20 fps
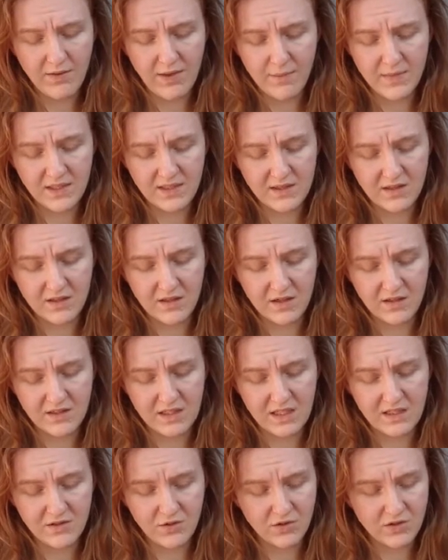that Mr.
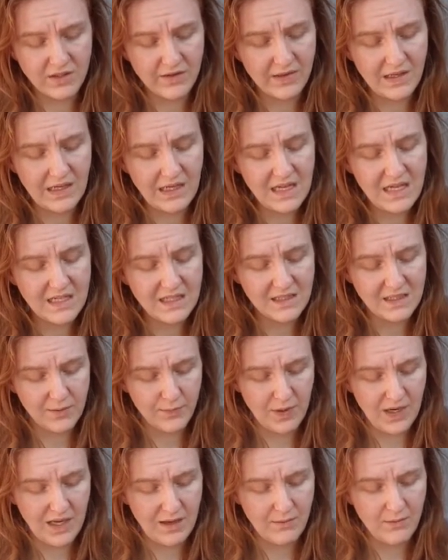Darcy is not in the least to
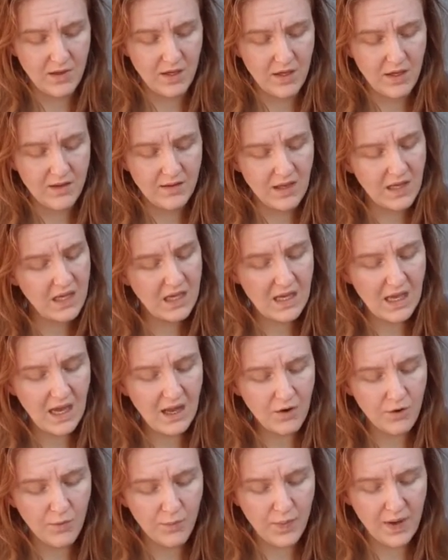blame, that he
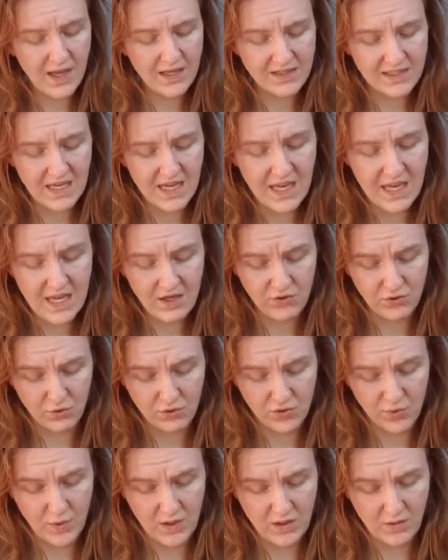cannot bear to hear
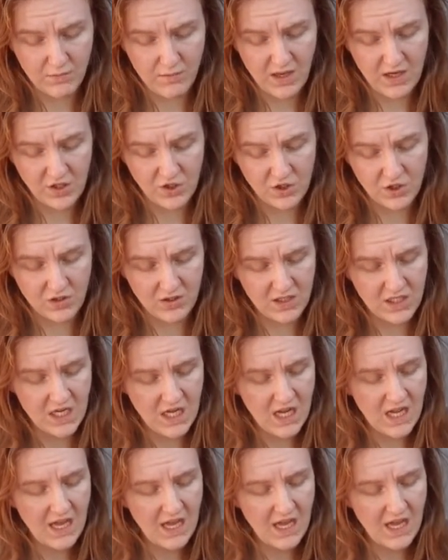George Wickham mentioned,